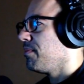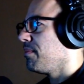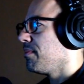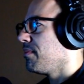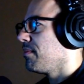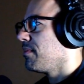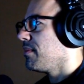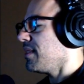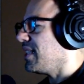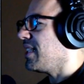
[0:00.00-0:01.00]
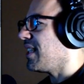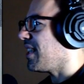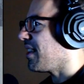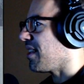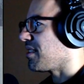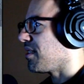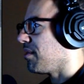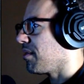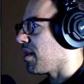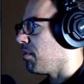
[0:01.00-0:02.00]
Yeah, I thought so. Okay,
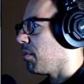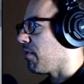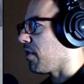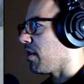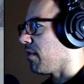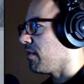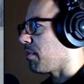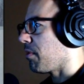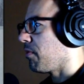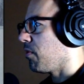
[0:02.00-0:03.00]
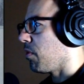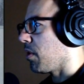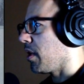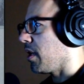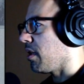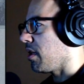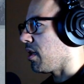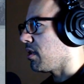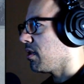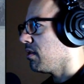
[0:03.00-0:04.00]
we'll wait for the number 4 here then.
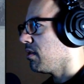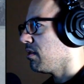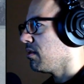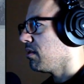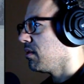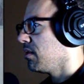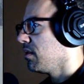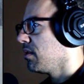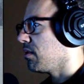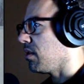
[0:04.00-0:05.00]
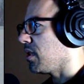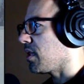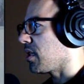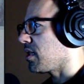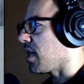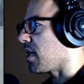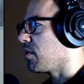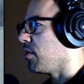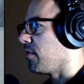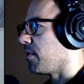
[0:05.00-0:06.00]
So at least I can attack 2
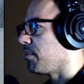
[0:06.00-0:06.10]
of them.